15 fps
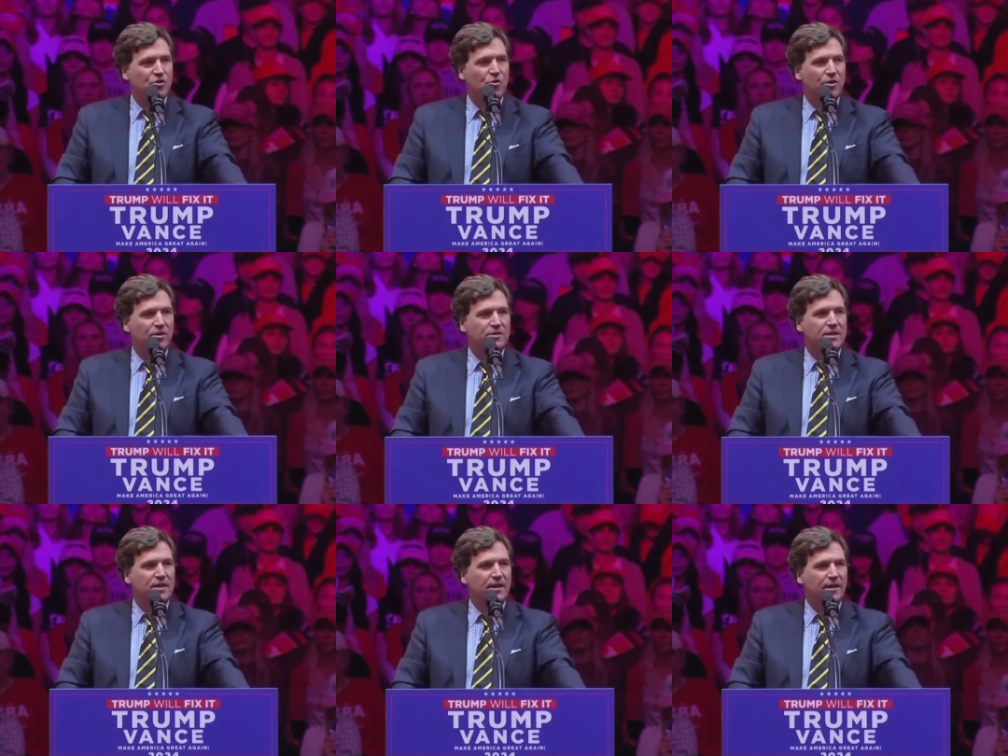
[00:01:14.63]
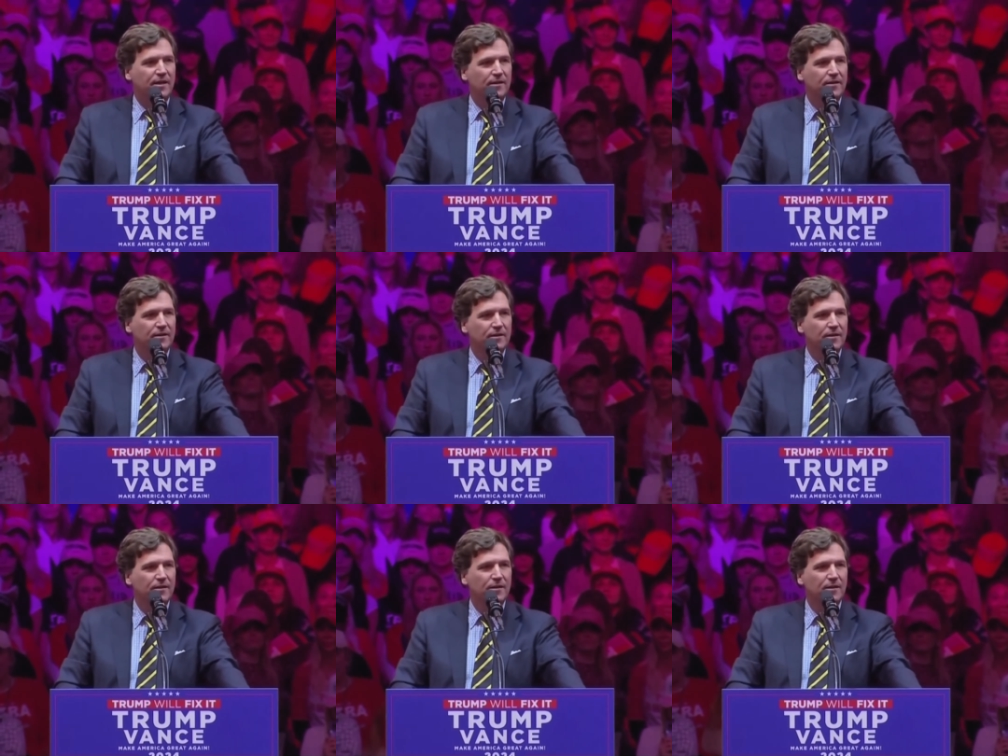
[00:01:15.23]
York City?
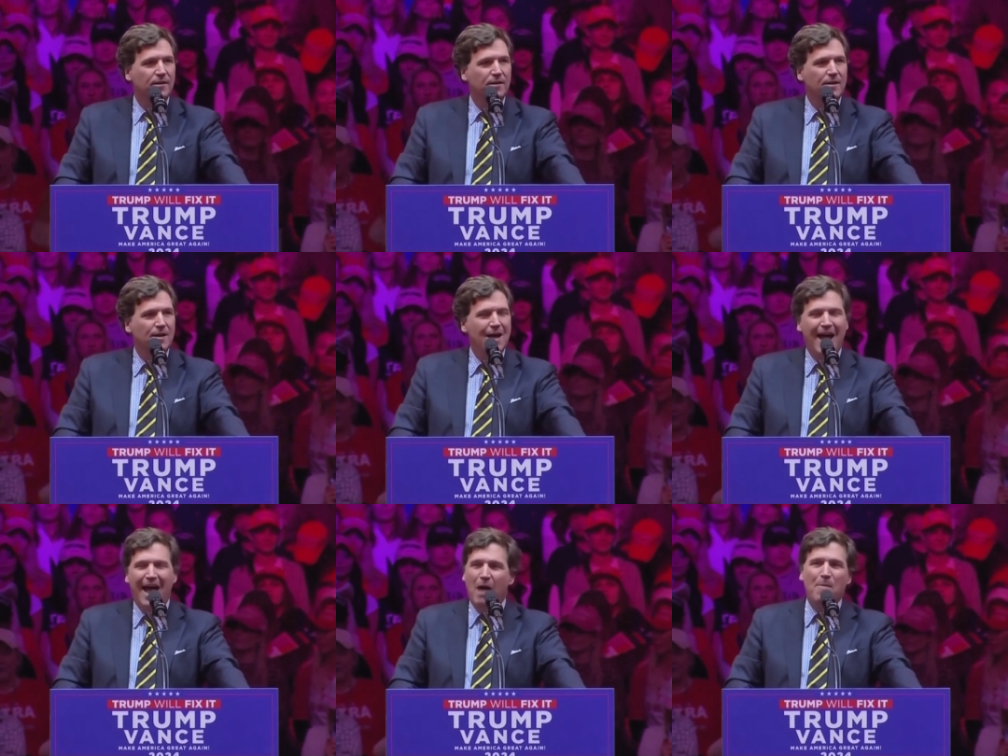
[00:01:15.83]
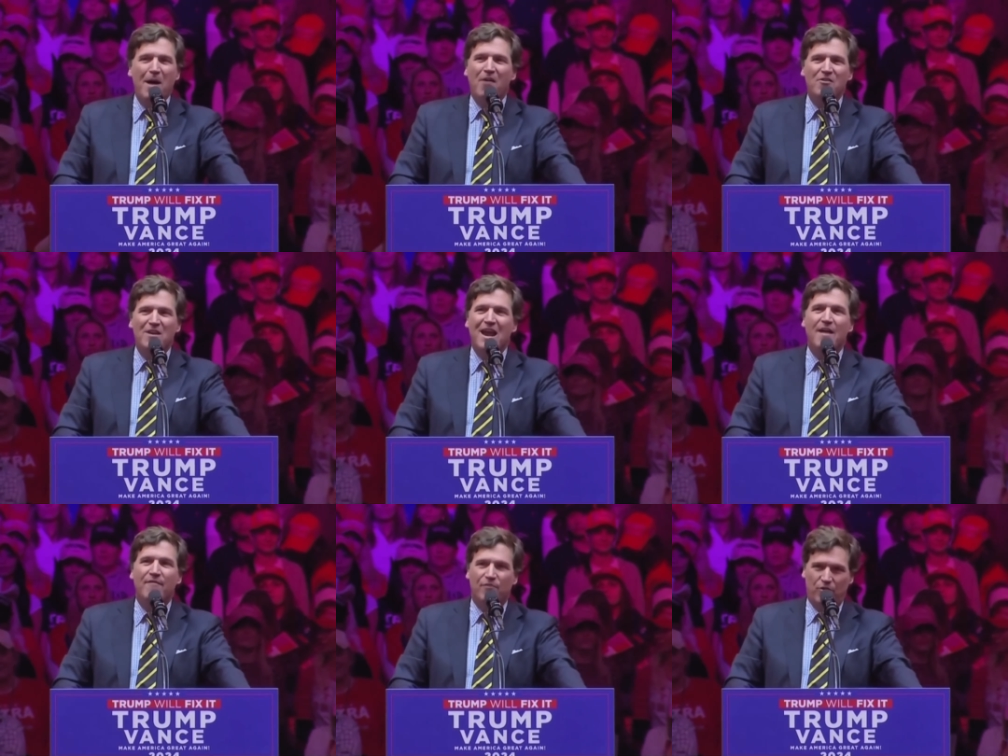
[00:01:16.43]
How about
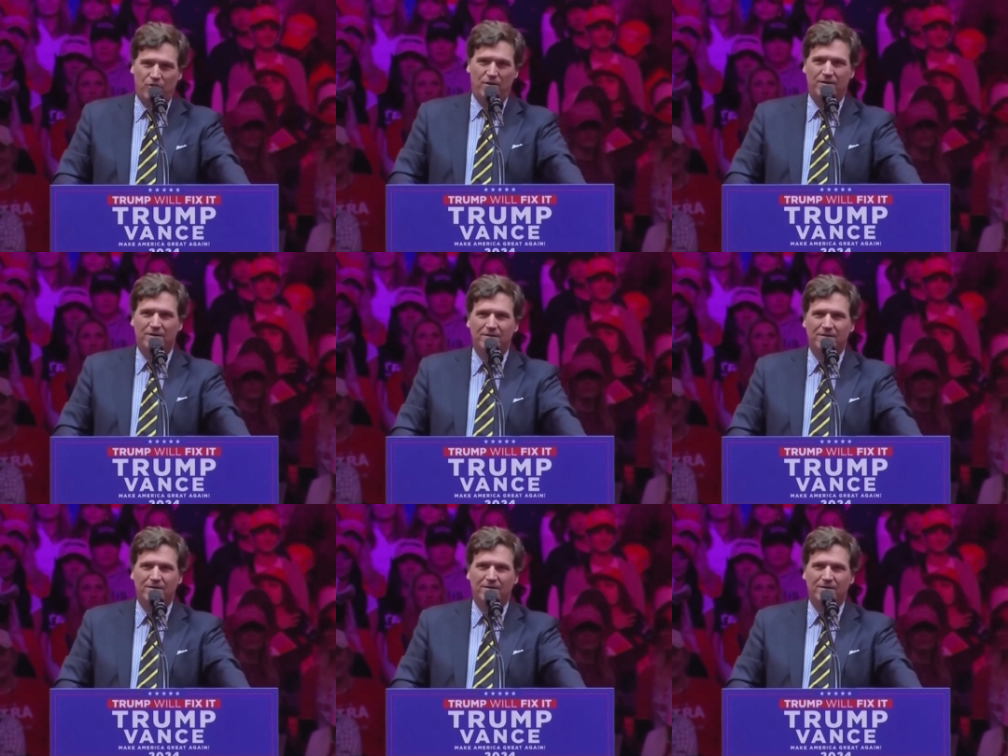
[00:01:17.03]
never?